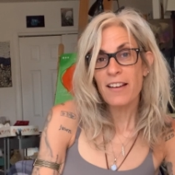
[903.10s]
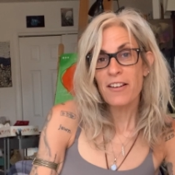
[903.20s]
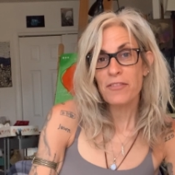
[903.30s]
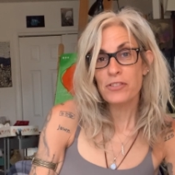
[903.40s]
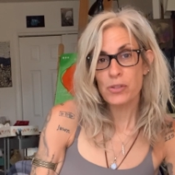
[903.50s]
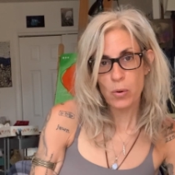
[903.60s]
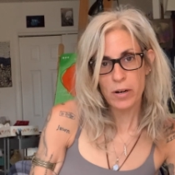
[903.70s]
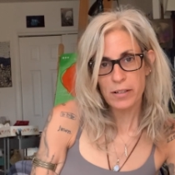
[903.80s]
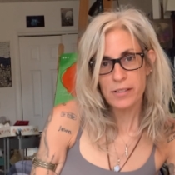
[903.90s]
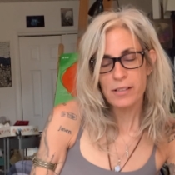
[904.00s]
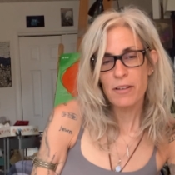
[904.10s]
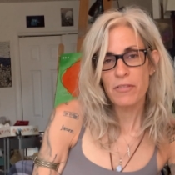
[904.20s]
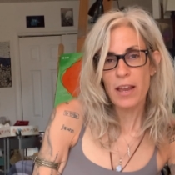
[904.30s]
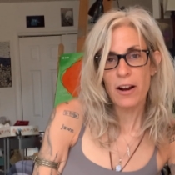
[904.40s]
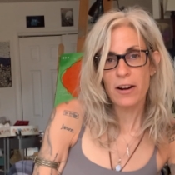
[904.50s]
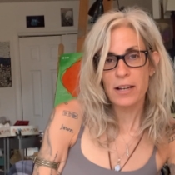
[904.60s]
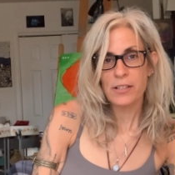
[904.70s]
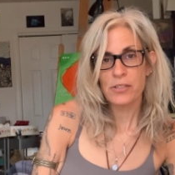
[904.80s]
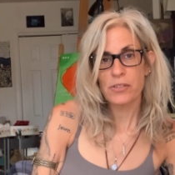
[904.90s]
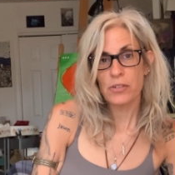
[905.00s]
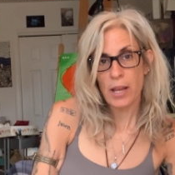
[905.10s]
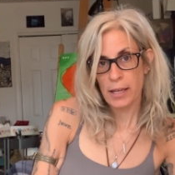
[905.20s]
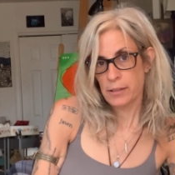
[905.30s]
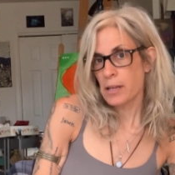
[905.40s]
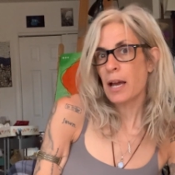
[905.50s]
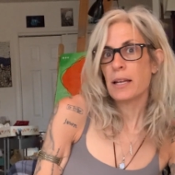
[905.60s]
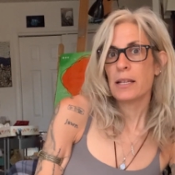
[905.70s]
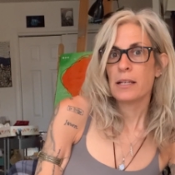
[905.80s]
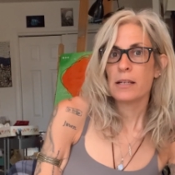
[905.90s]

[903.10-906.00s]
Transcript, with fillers: of swords of air is anxiety.